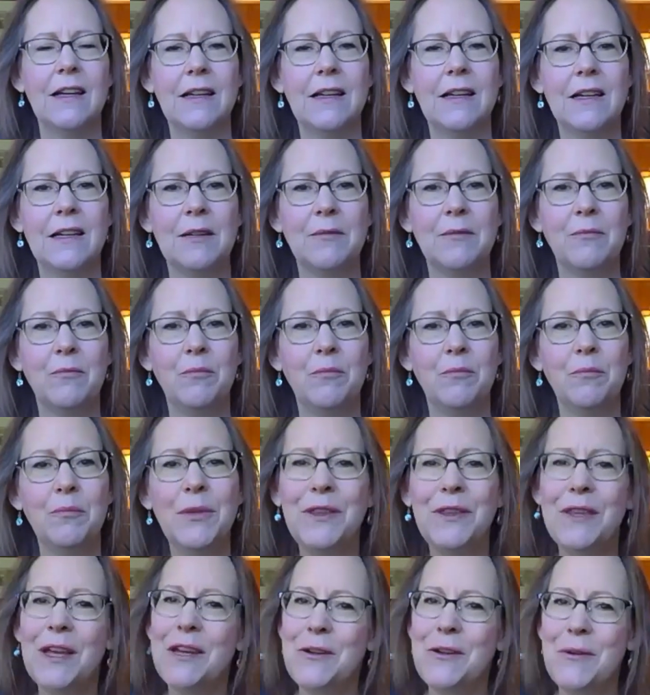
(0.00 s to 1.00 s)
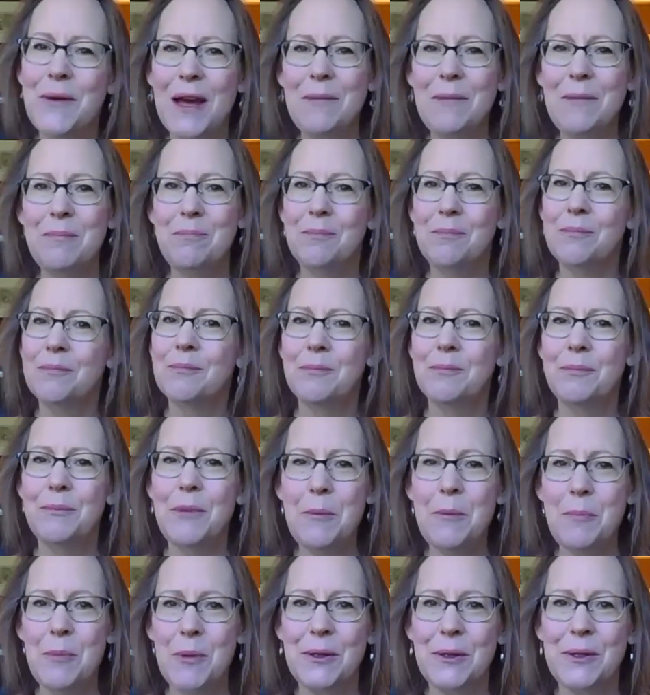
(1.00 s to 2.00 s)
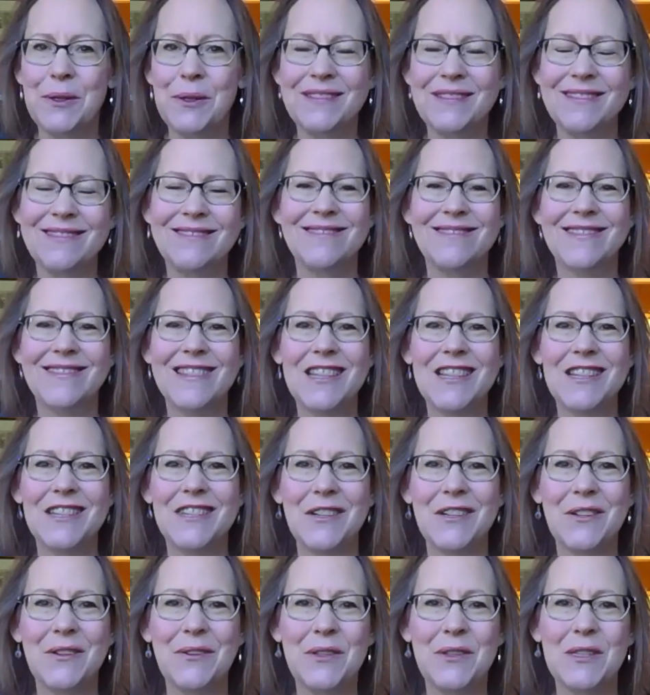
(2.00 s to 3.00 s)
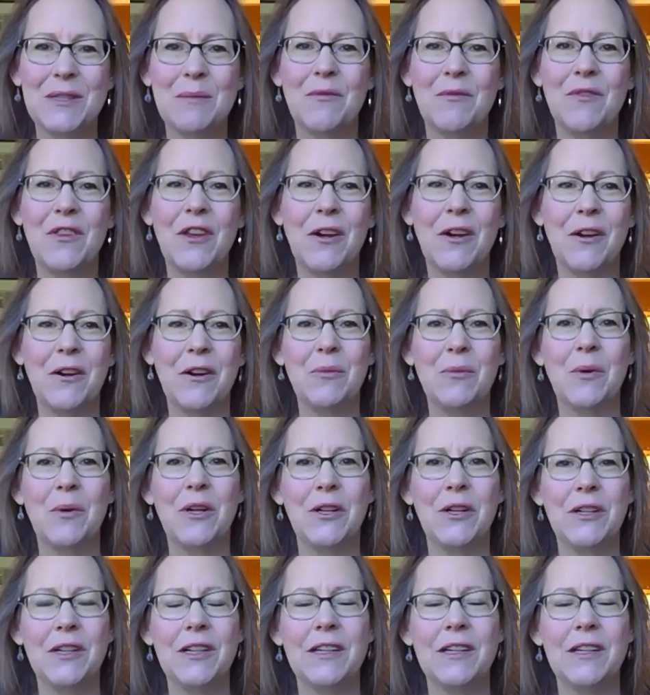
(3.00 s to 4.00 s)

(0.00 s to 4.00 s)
But then you had people to do some of the hard work.